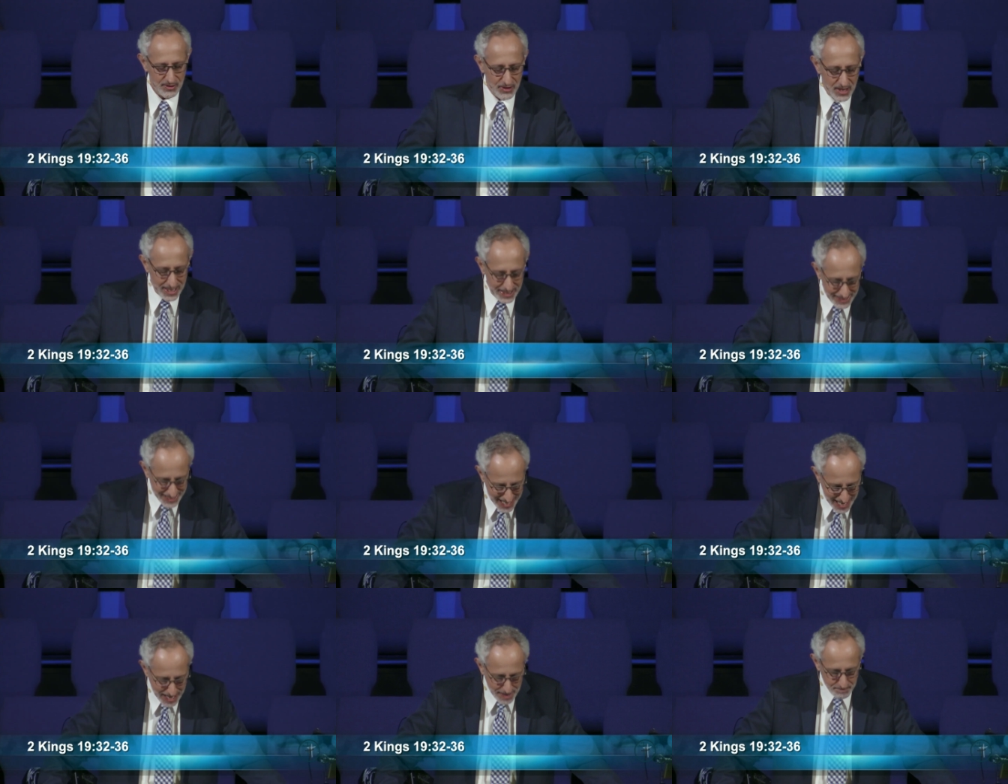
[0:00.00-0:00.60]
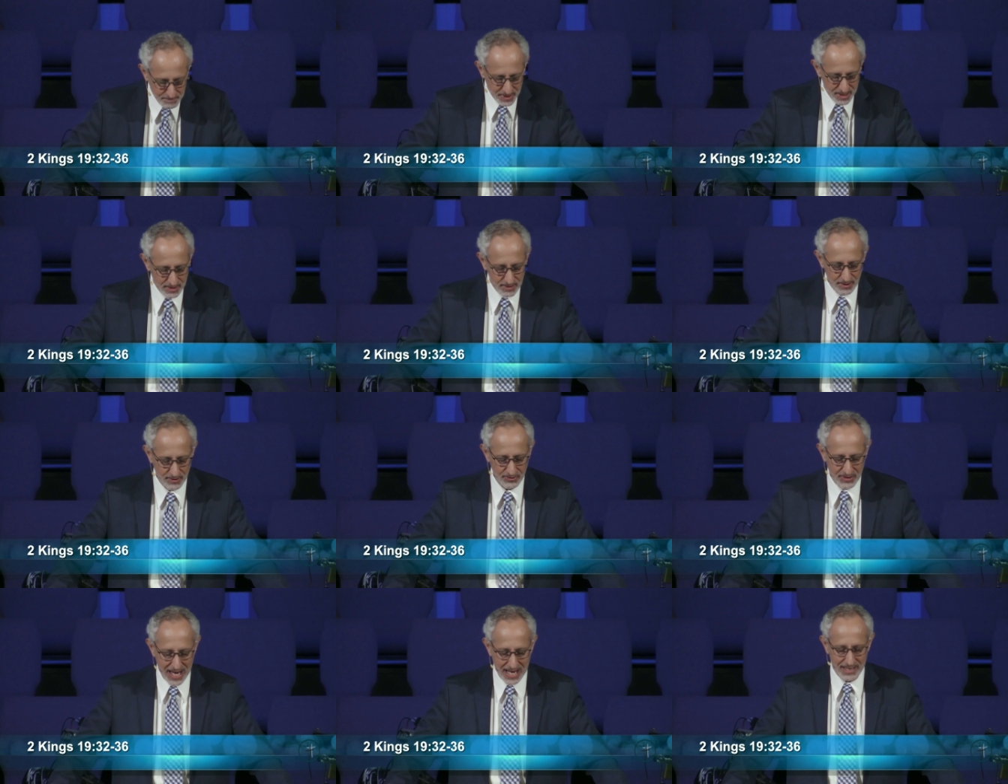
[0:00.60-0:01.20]
Then it
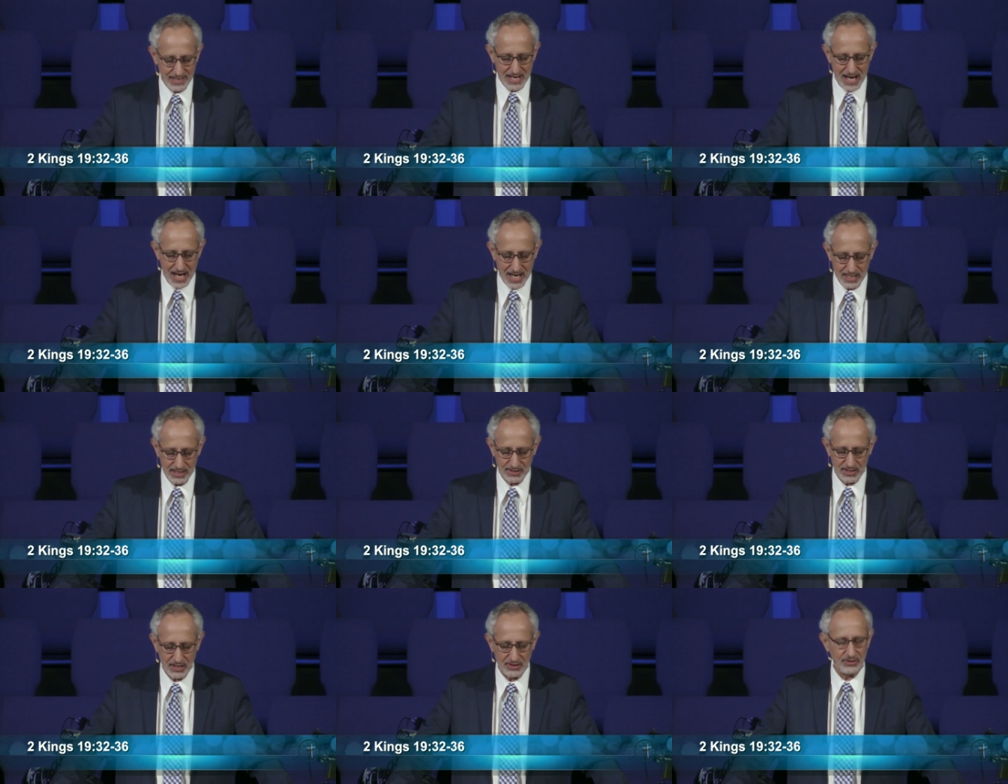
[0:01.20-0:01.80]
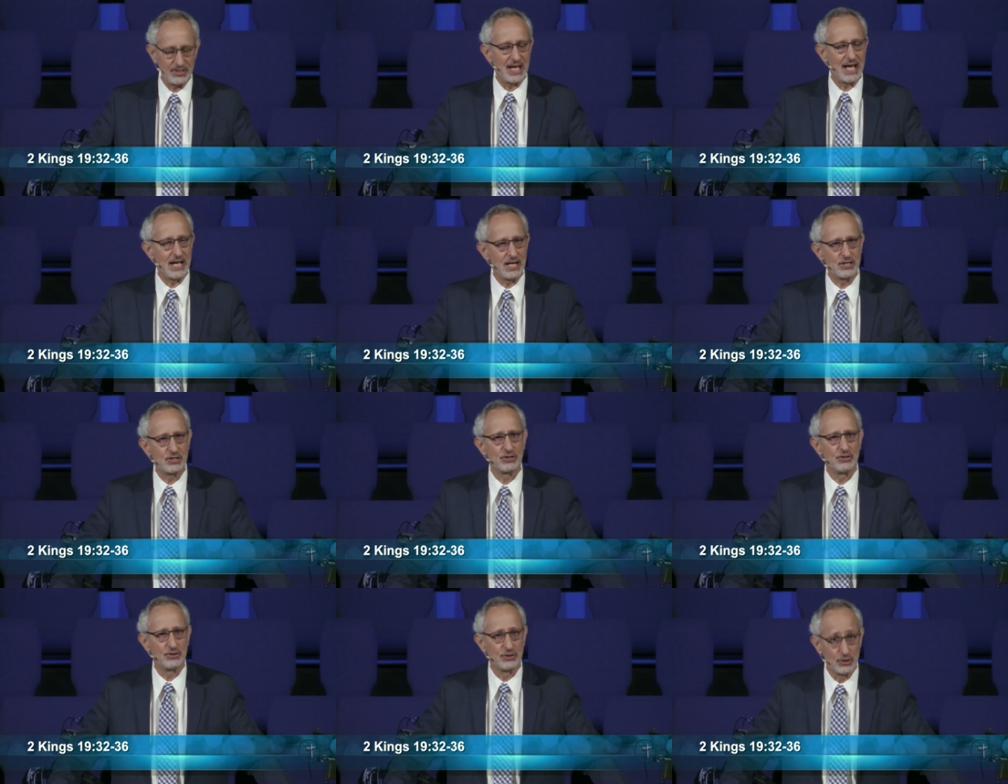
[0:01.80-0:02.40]
happened that night that the
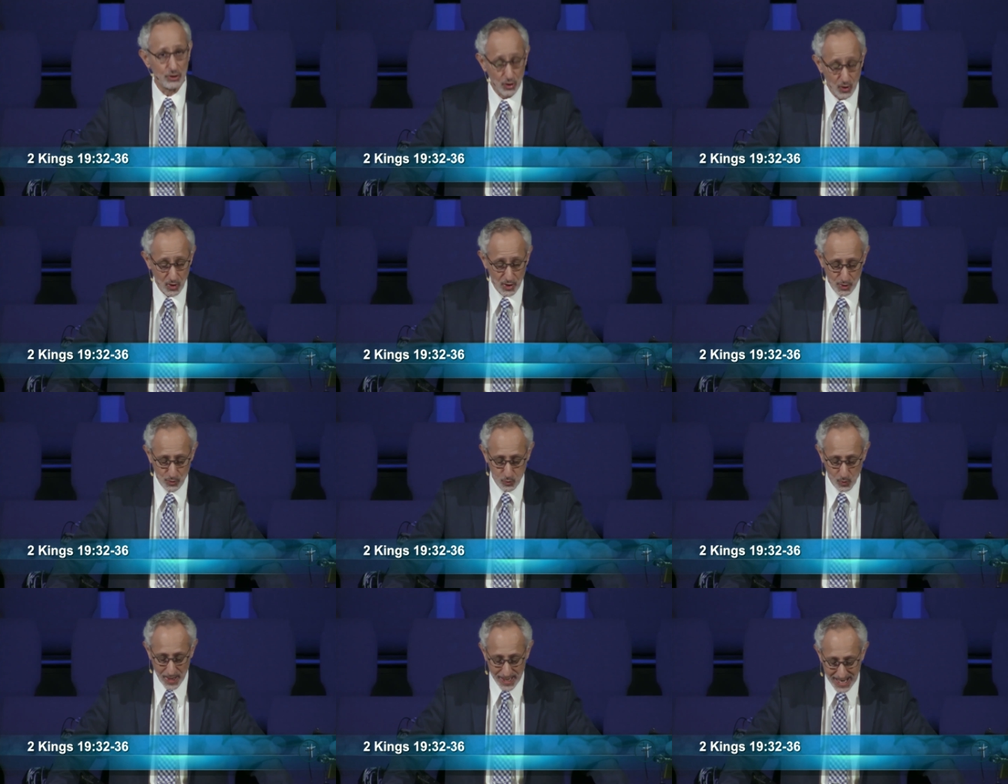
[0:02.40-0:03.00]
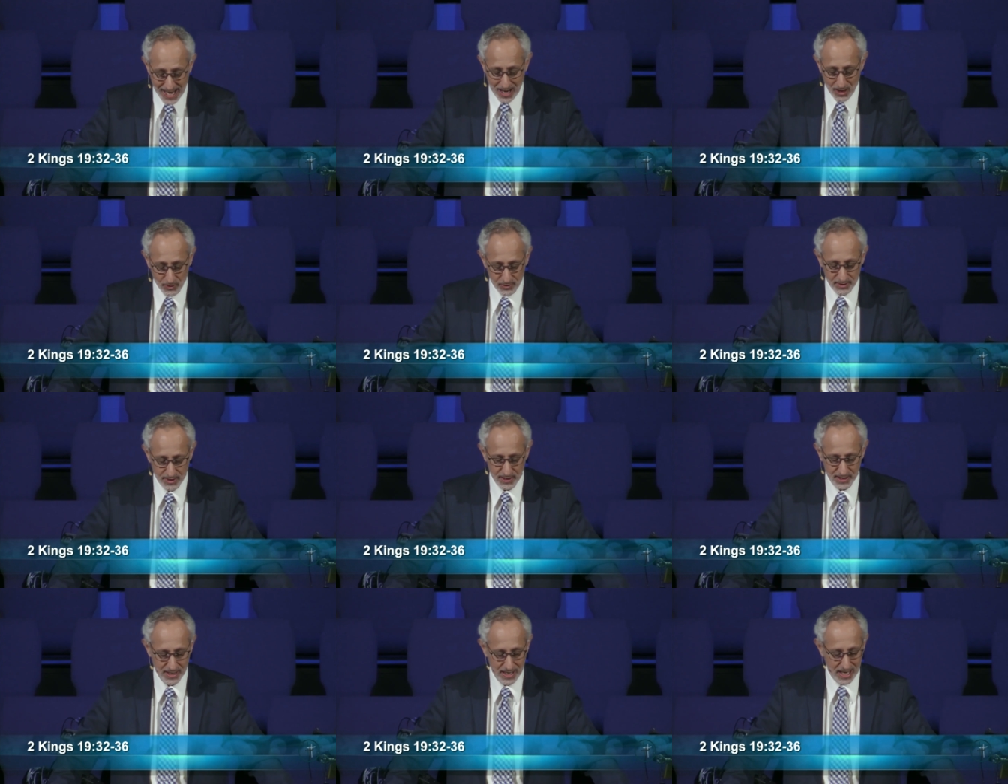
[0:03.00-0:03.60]
angel of the Lord went out